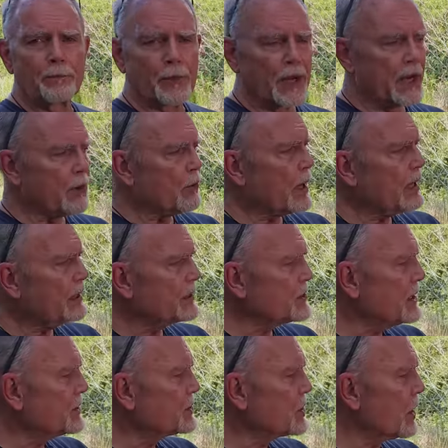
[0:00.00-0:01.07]
But anyway, let's
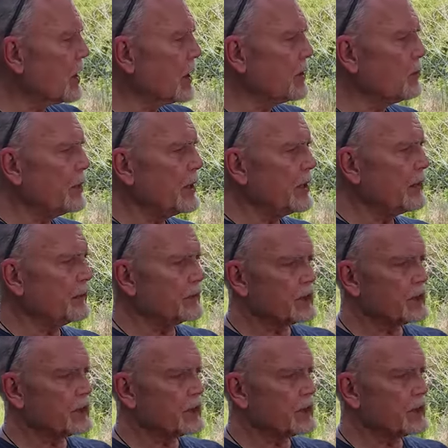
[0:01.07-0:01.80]
get started with